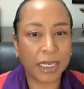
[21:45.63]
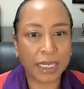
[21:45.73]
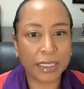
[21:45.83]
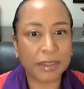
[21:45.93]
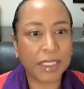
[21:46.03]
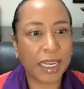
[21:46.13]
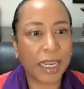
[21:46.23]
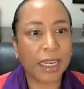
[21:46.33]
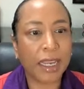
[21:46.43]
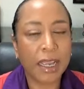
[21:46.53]
and he's
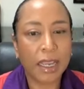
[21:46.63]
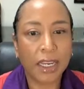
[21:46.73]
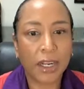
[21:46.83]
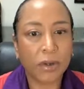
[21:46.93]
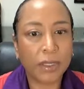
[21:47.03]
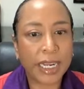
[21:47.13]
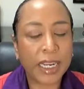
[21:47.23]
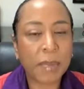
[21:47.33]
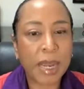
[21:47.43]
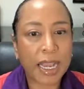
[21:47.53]
saying you know let
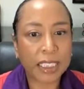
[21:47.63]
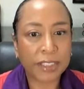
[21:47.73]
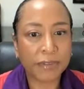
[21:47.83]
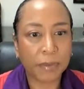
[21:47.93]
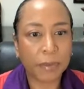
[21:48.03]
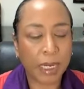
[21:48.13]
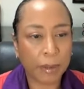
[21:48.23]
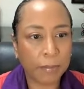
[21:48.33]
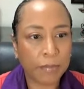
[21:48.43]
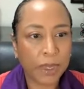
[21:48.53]
it pass from me